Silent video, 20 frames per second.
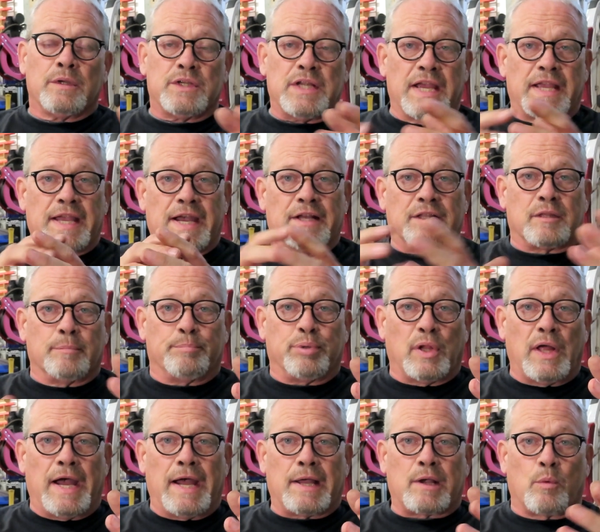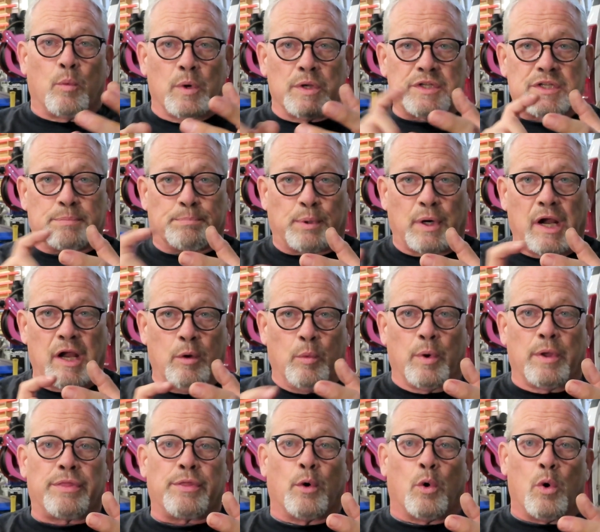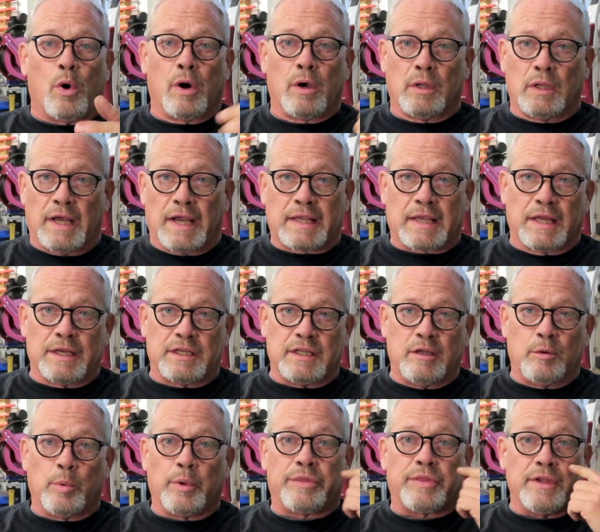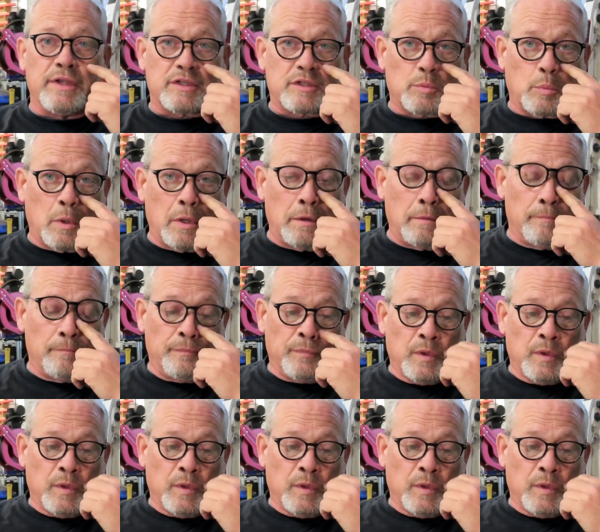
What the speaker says: Take out the black one, spray it with oil like I did with this one.